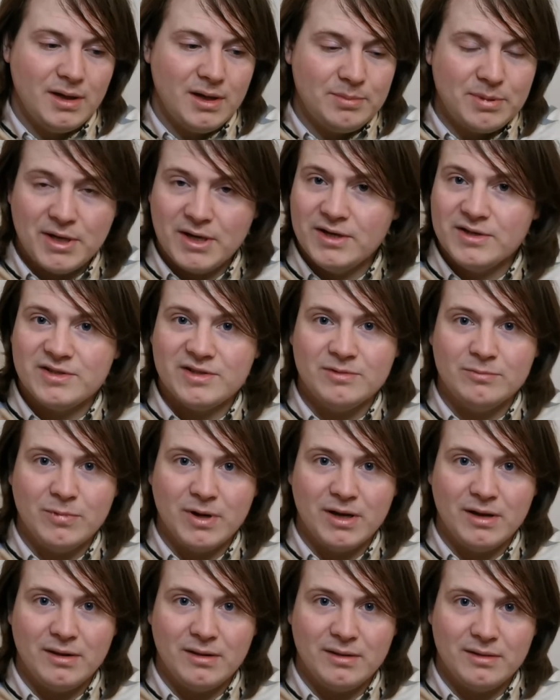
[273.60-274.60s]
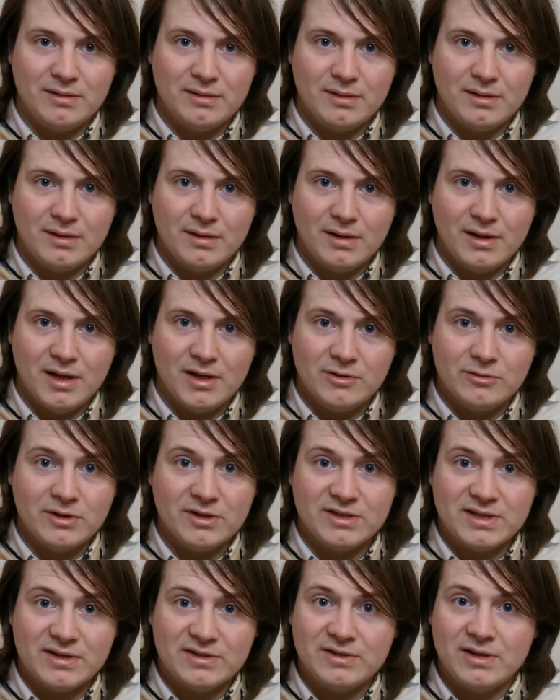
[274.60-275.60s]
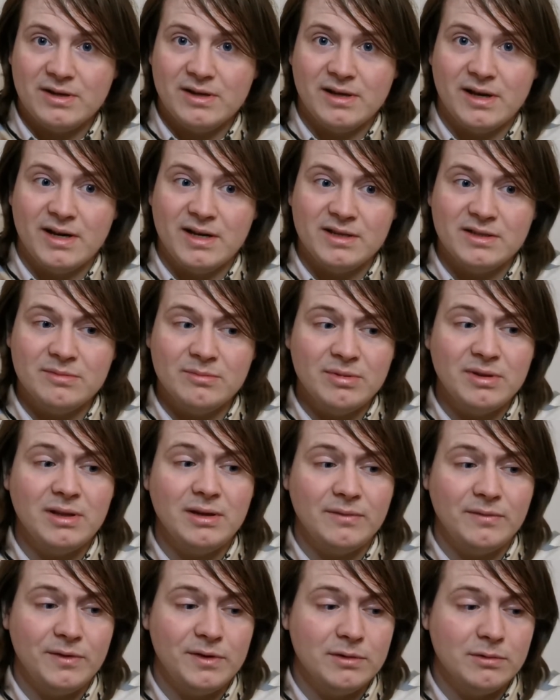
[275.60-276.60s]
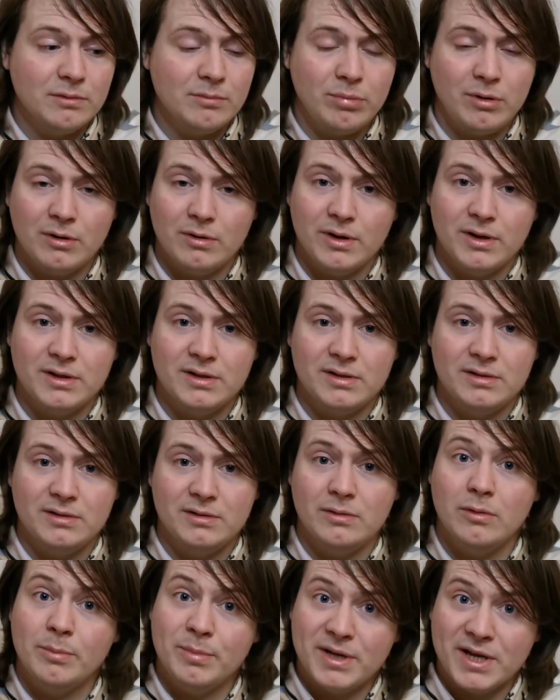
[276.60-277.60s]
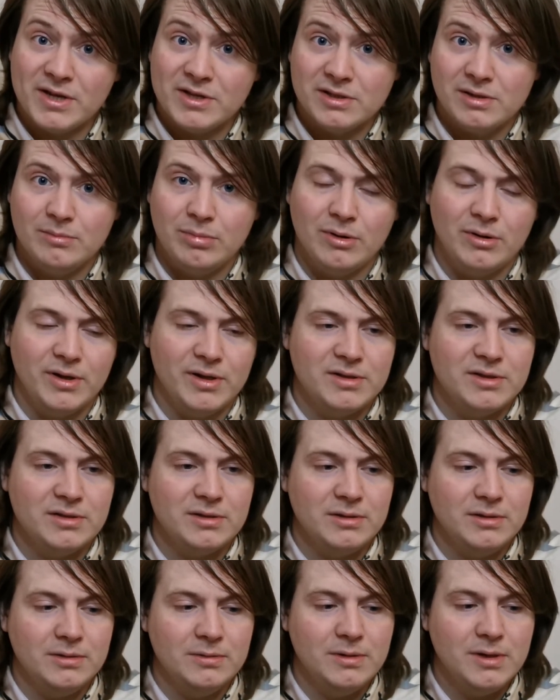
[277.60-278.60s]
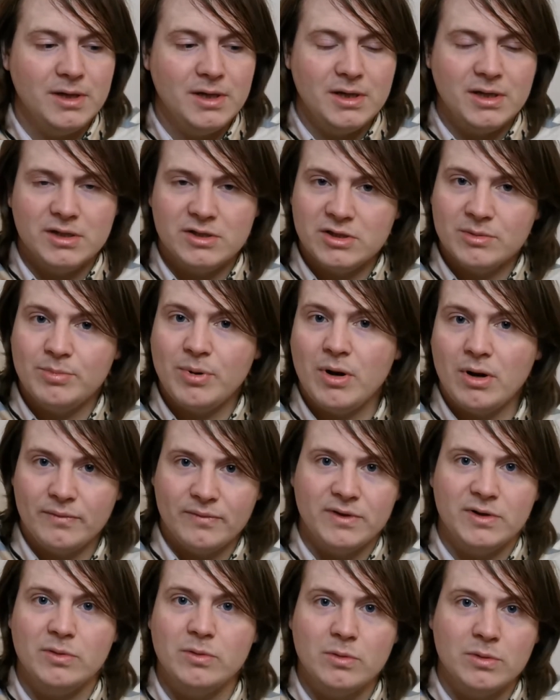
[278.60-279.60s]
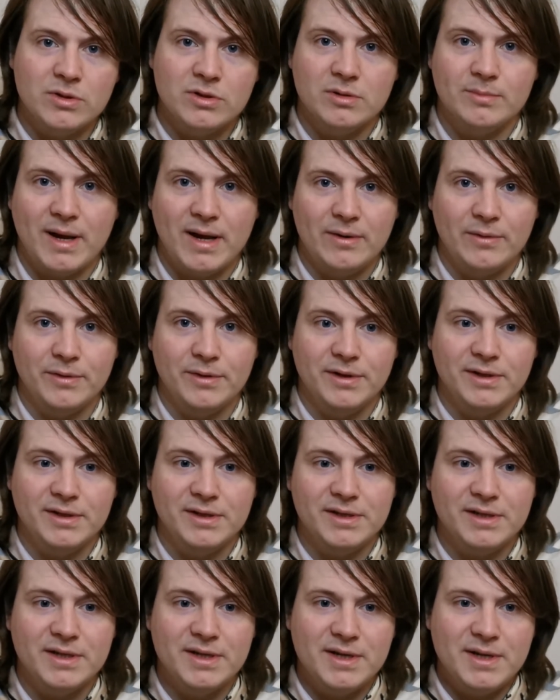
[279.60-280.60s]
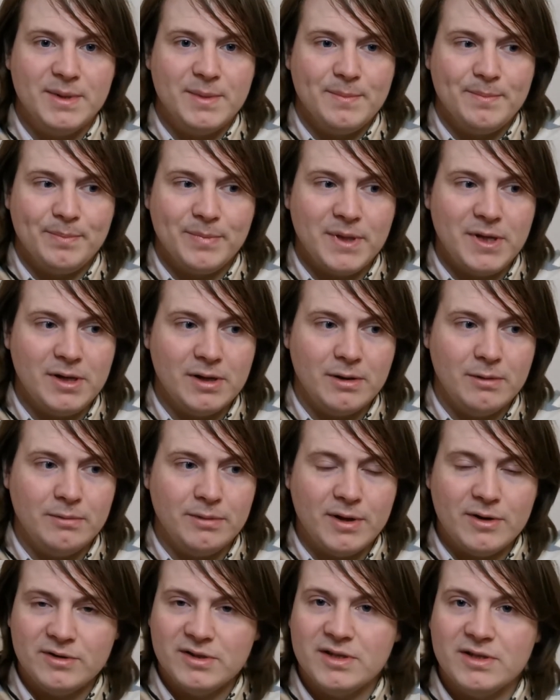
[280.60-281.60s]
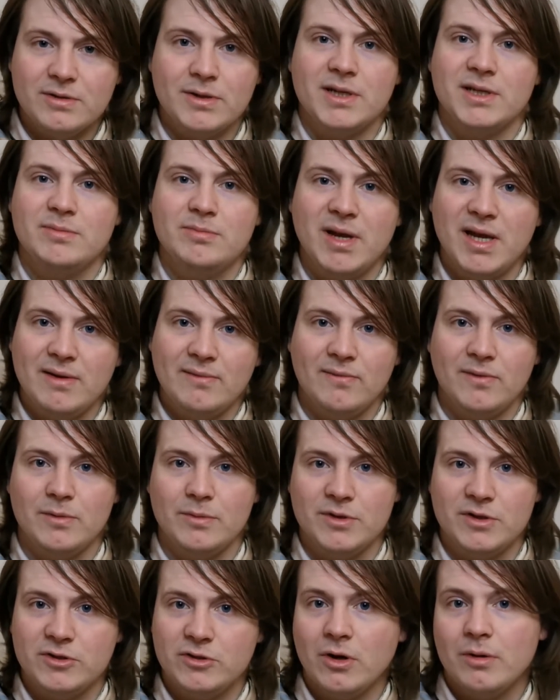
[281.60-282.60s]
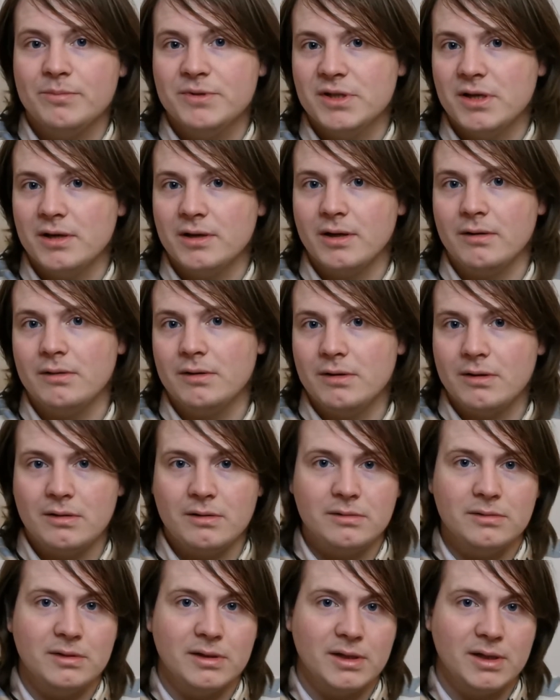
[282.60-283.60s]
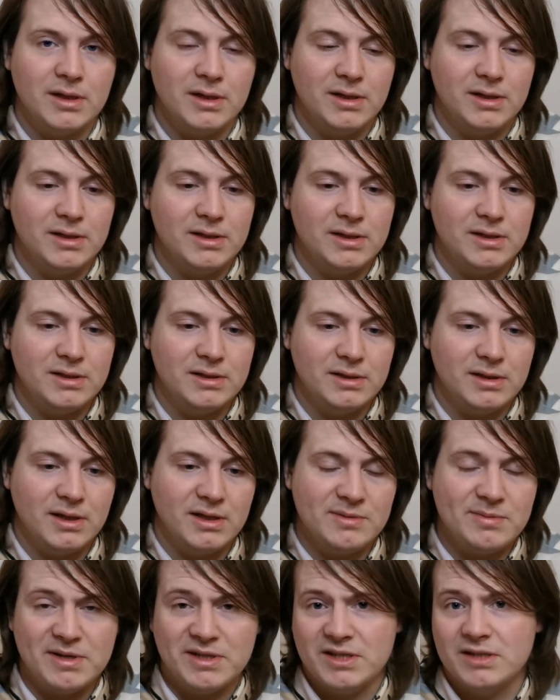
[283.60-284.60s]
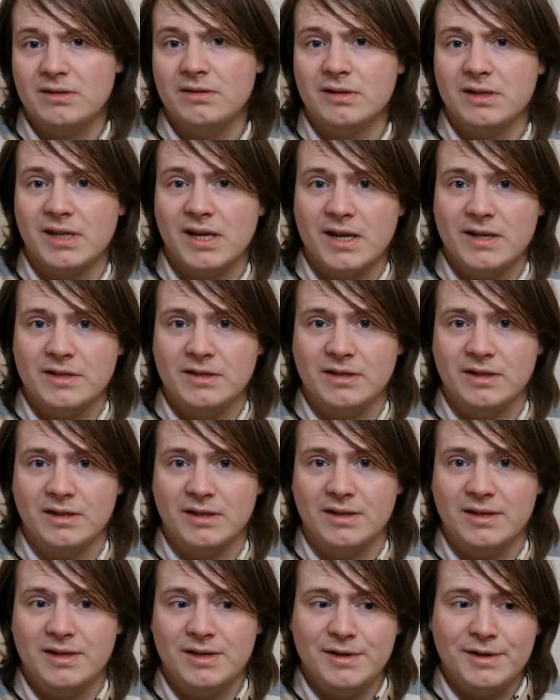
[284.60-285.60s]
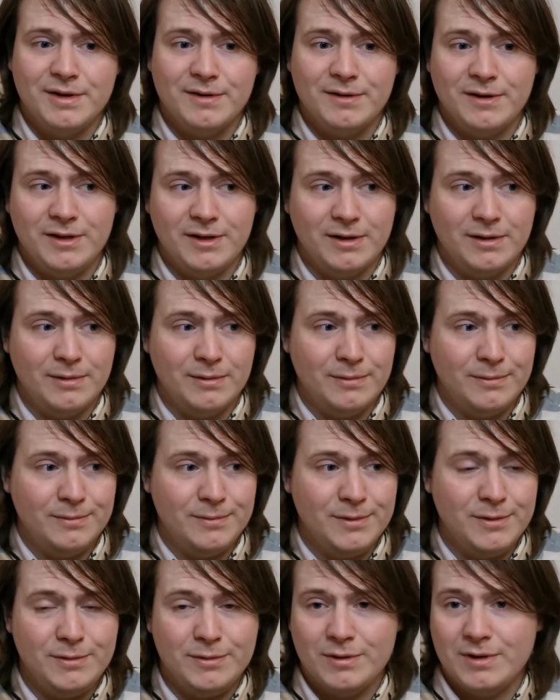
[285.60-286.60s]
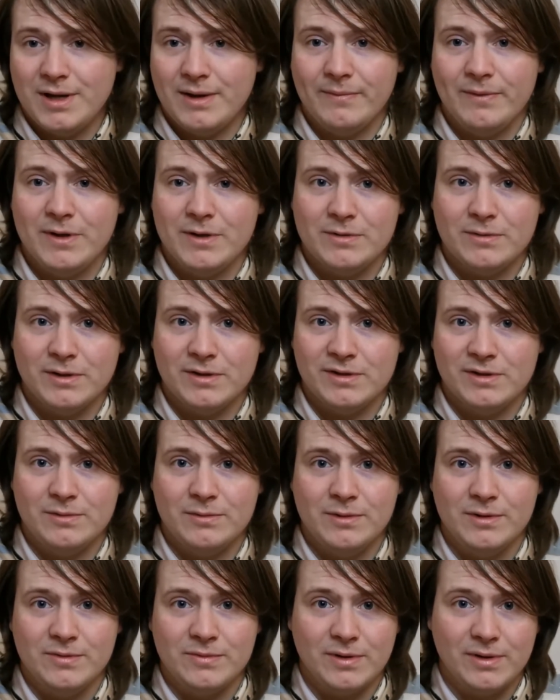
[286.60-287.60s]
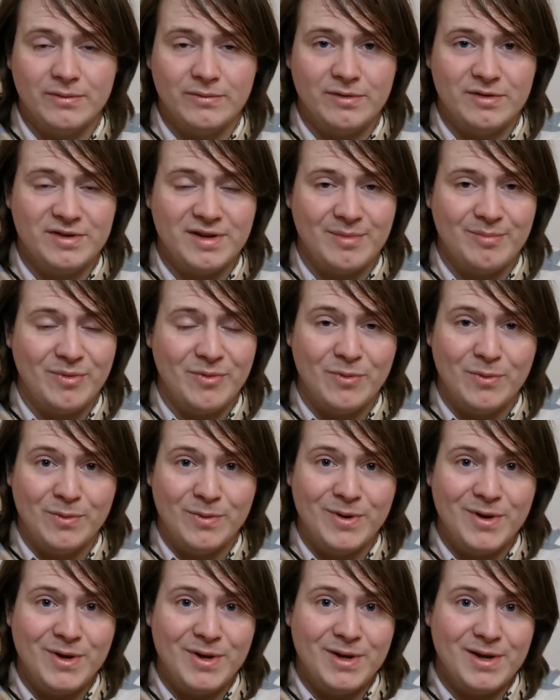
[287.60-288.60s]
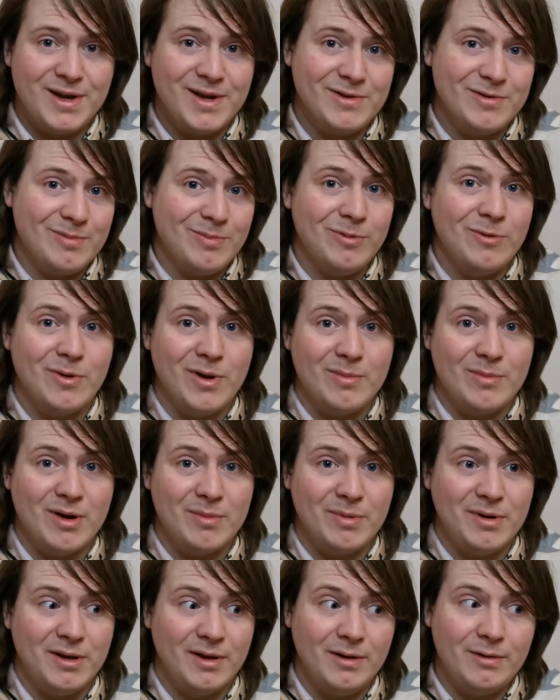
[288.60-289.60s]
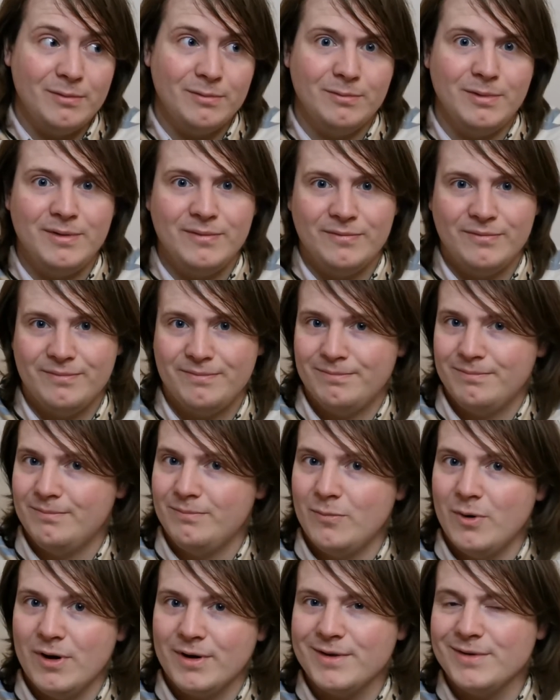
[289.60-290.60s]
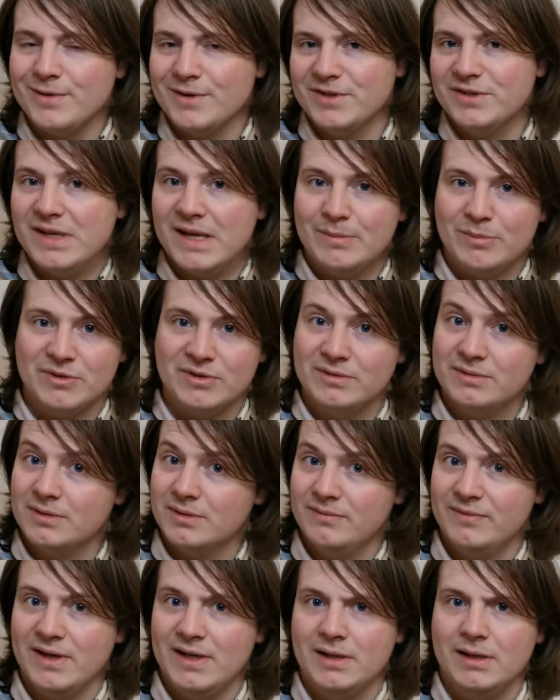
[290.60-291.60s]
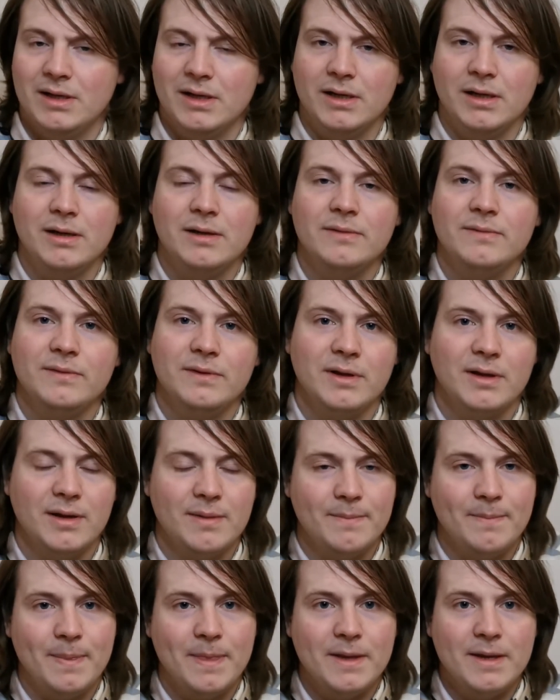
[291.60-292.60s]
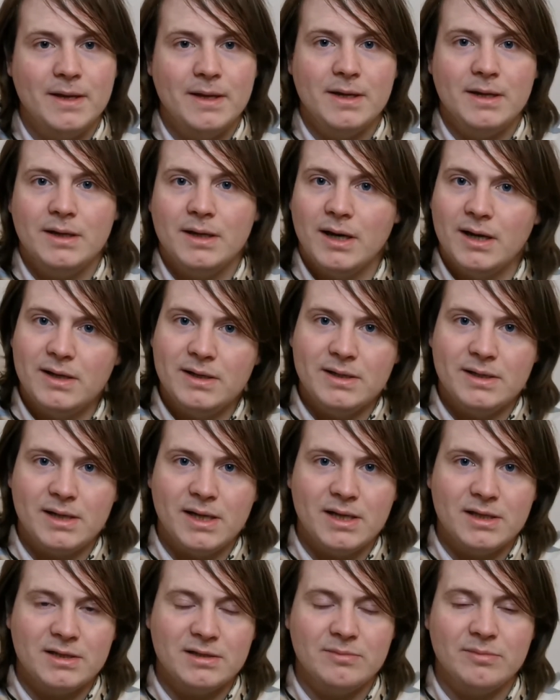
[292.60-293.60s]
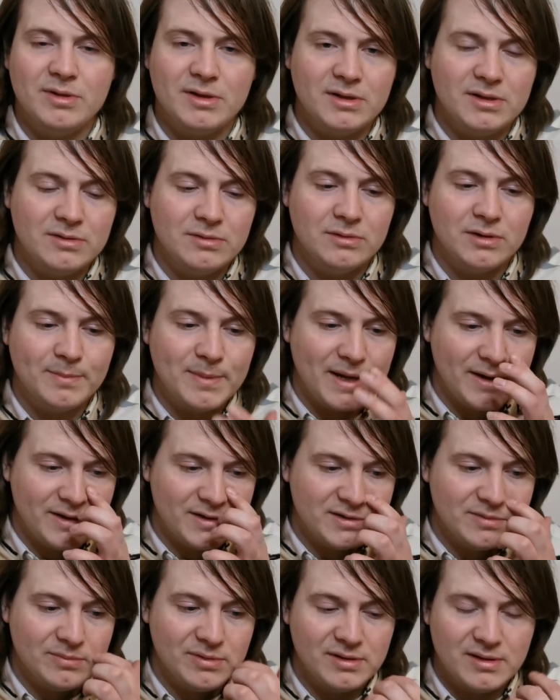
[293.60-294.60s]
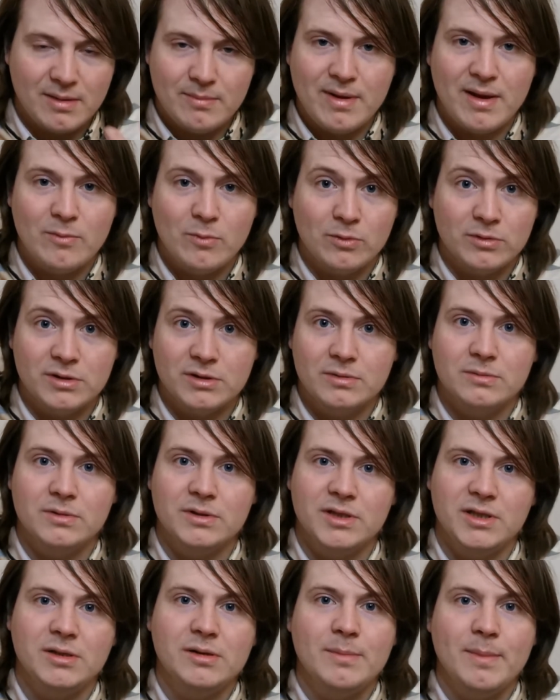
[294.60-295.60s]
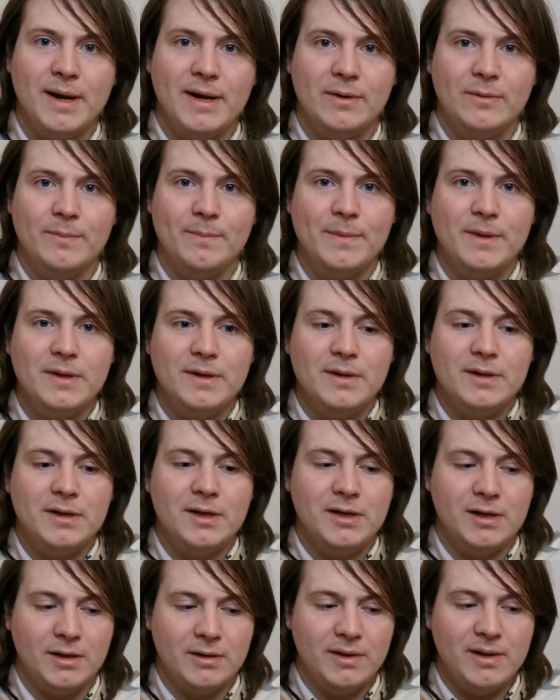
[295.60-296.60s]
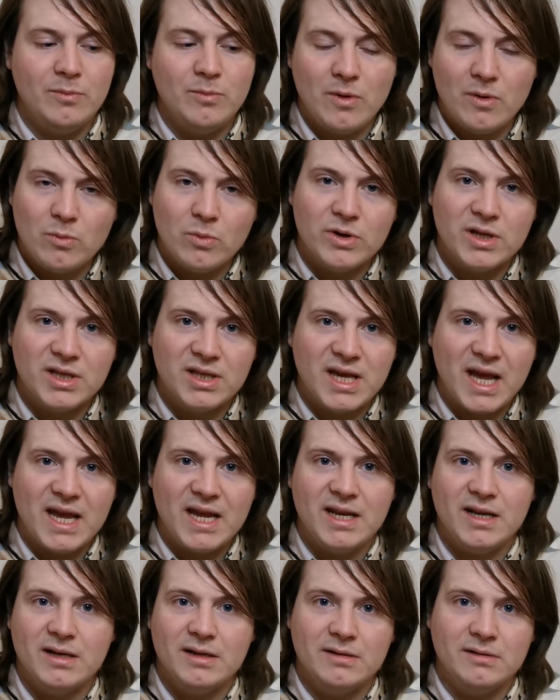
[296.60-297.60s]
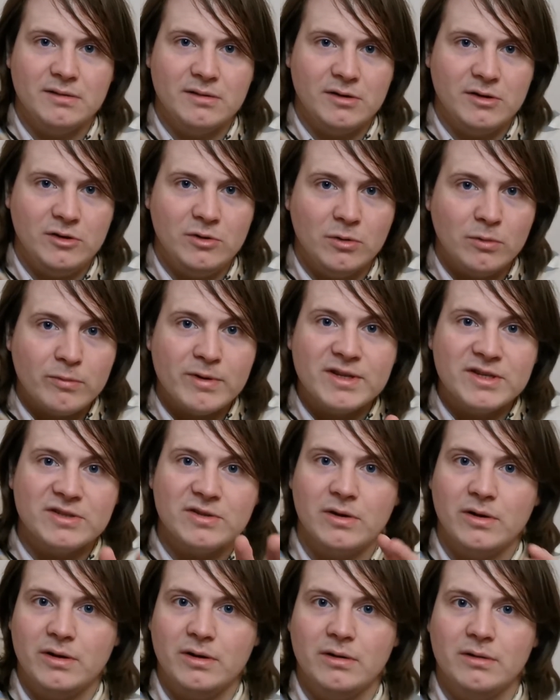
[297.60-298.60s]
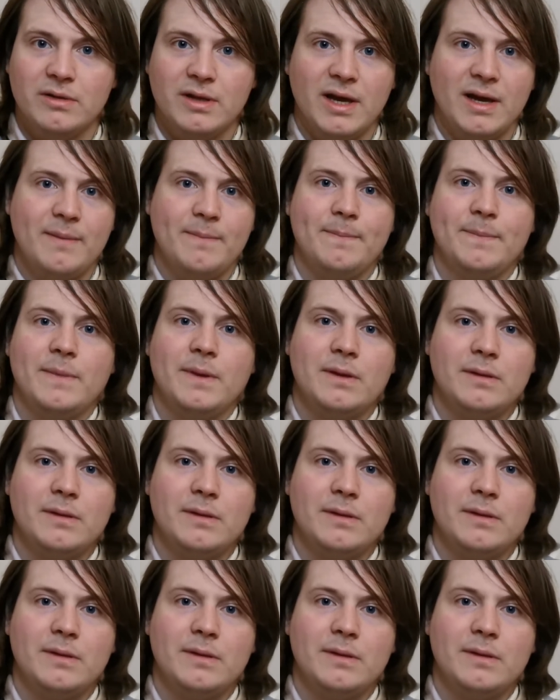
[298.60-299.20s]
a person with interests outside of that, and it's something for your employer or potential employer to jump off and talk to you about. And those interests may influence jobs that are going on, and especially in architecture, you could have an interest in horse riding, for example, and your employer might be like, oh, we've working on a stable's conveniently enough. And it's something to talk about, and it's something they may want to talk to you about. They might want to gain your insight on that